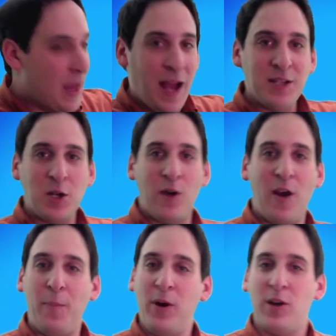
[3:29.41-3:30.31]
And so if
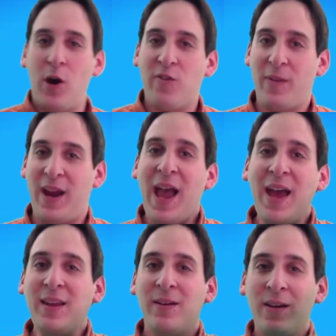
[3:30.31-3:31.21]
I put it over my
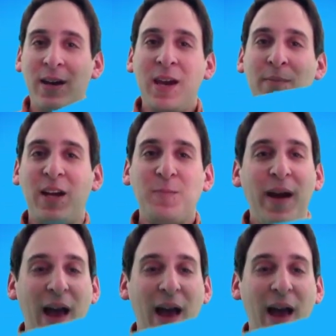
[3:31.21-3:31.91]
head, it makes my